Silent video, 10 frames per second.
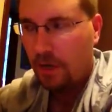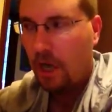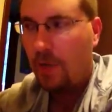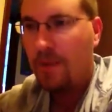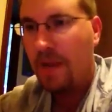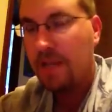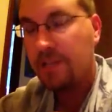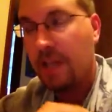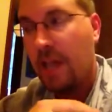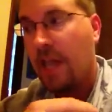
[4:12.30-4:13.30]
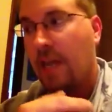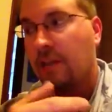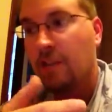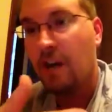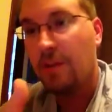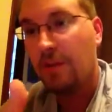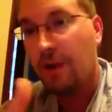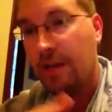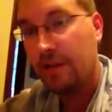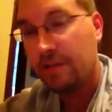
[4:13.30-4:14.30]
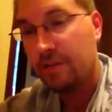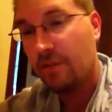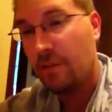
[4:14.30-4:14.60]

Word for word: Um, it has a, an atomic radius of